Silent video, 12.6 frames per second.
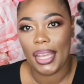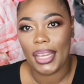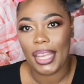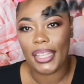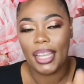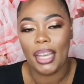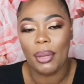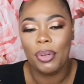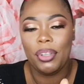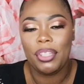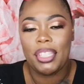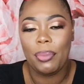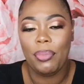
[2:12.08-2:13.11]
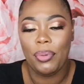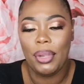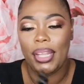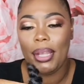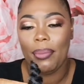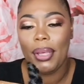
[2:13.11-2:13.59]
And I think I'm gonna
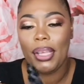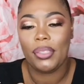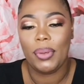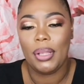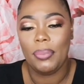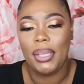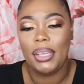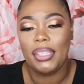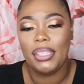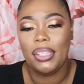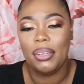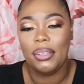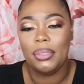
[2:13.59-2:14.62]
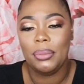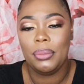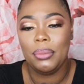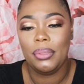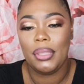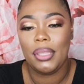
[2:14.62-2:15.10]
separate them as well because they're
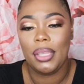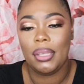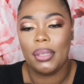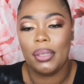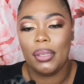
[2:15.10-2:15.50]
too thick.